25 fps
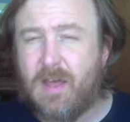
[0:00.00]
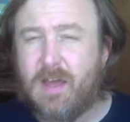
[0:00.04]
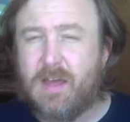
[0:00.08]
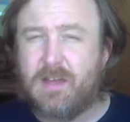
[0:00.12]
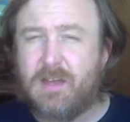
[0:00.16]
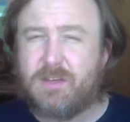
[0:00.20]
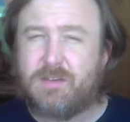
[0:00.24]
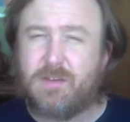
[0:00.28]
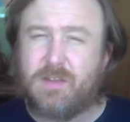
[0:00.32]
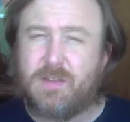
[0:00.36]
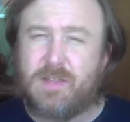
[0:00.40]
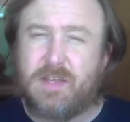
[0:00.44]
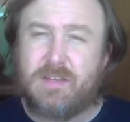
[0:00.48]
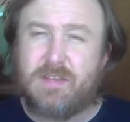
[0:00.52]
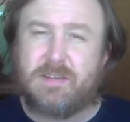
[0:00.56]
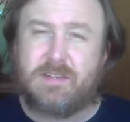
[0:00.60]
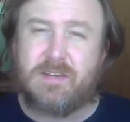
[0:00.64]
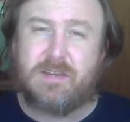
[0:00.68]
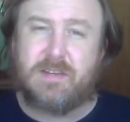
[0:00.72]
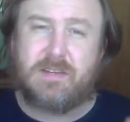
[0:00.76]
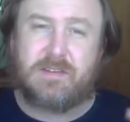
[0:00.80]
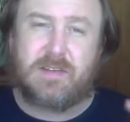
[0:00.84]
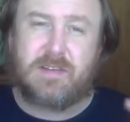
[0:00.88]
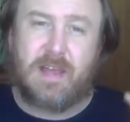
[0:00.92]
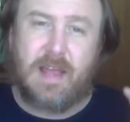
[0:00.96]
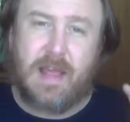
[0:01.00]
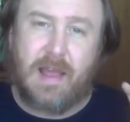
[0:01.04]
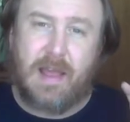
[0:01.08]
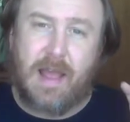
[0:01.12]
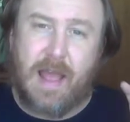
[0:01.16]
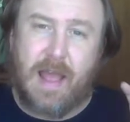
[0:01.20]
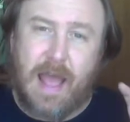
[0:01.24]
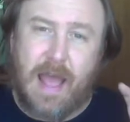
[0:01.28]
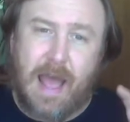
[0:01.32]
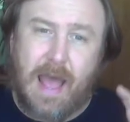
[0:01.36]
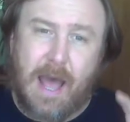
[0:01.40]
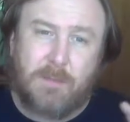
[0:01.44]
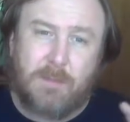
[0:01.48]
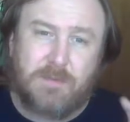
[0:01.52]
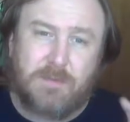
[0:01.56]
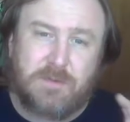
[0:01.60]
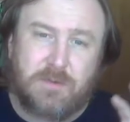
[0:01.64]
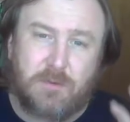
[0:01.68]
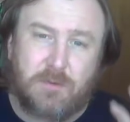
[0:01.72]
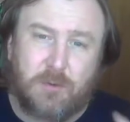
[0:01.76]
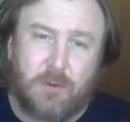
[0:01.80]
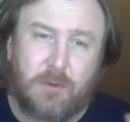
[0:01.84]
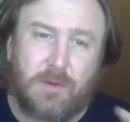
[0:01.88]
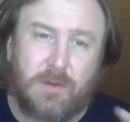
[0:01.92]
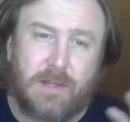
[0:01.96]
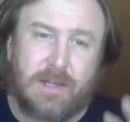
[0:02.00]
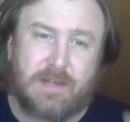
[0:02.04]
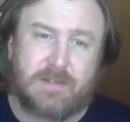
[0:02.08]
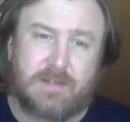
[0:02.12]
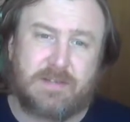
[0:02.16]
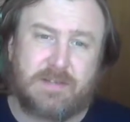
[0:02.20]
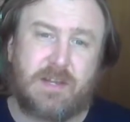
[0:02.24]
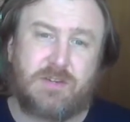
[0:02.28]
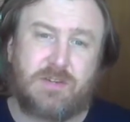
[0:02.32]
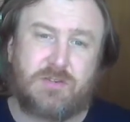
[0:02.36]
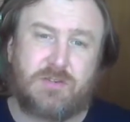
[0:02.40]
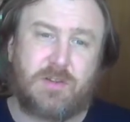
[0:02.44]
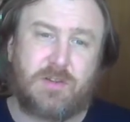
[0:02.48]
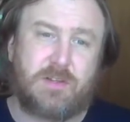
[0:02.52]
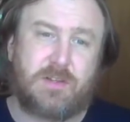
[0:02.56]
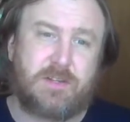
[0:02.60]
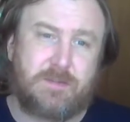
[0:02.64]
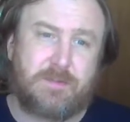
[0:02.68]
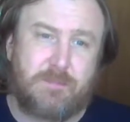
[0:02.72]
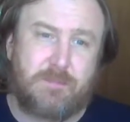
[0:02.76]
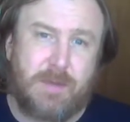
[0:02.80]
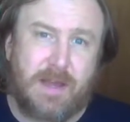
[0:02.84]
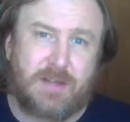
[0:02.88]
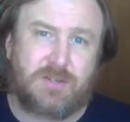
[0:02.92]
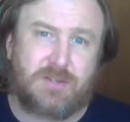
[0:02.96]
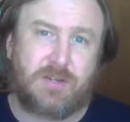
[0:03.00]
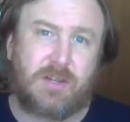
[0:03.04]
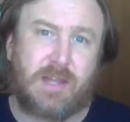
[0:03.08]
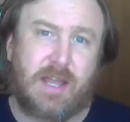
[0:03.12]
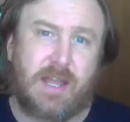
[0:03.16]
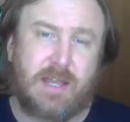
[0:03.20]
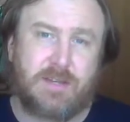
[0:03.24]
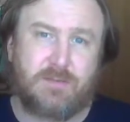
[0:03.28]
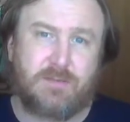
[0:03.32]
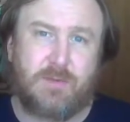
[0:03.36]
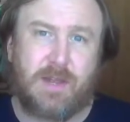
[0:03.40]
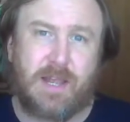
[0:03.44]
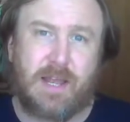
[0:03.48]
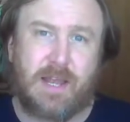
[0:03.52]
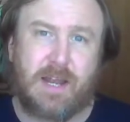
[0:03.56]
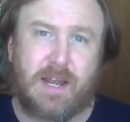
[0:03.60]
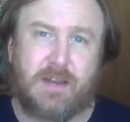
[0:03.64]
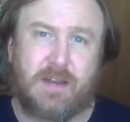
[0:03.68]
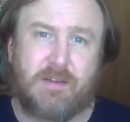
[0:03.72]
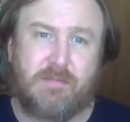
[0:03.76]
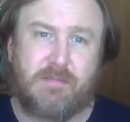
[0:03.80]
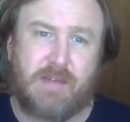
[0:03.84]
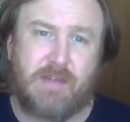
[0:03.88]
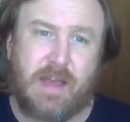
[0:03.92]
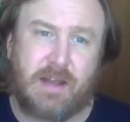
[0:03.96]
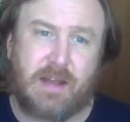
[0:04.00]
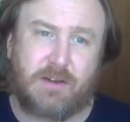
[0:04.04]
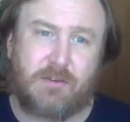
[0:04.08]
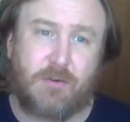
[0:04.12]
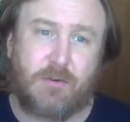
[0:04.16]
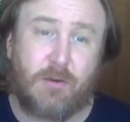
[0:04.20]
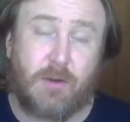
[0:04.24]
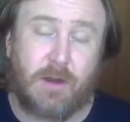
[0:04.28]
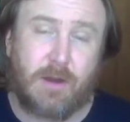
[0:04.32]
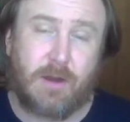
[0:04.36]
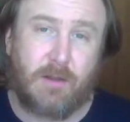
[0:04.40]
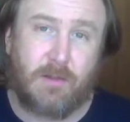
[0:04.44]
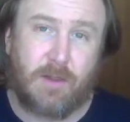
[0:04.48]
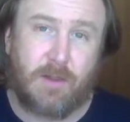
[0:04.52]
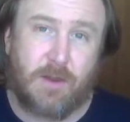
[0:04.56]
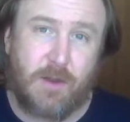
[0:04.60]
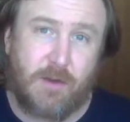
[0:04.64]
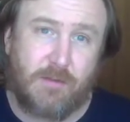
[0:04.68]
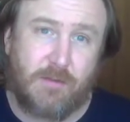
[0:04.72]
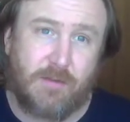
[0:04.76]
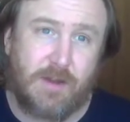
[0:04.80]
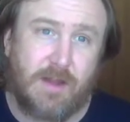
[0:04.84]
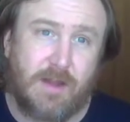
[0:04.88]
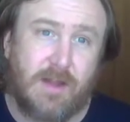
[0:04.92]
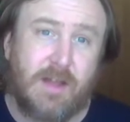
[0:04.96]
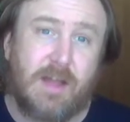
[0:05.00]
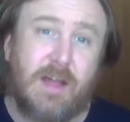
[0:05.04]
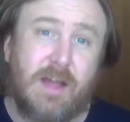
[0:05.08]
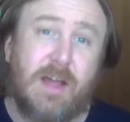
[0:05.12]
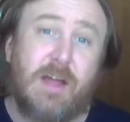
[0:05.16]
So this is absolutely essential, especially as we get into factorial ANOVA,